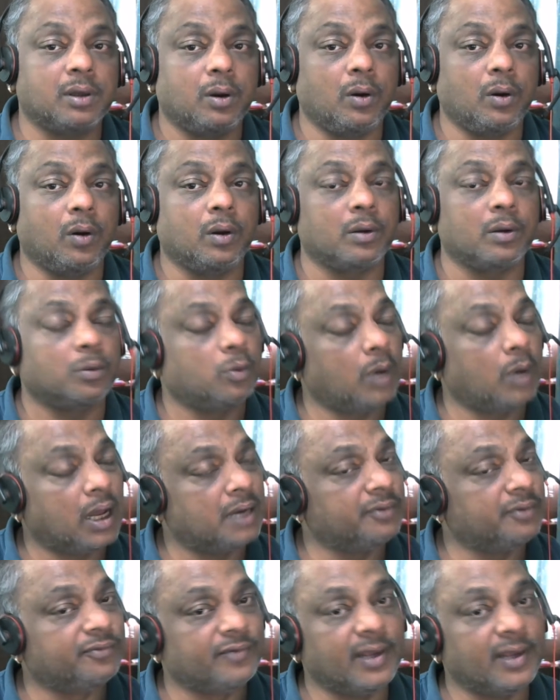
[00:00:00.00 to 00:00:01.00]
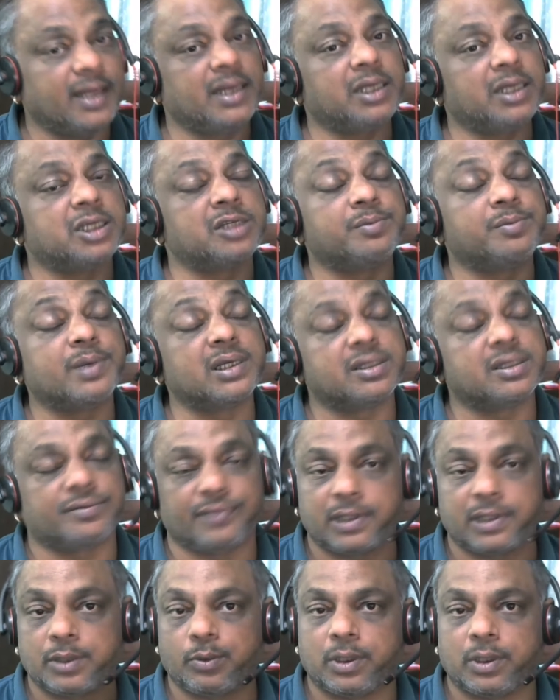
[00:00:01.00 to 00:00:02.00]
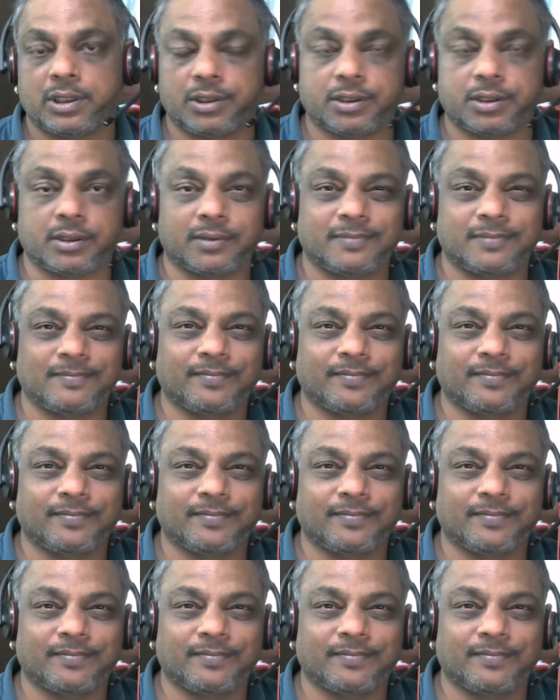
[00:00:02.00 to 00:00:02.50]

on one very specific question.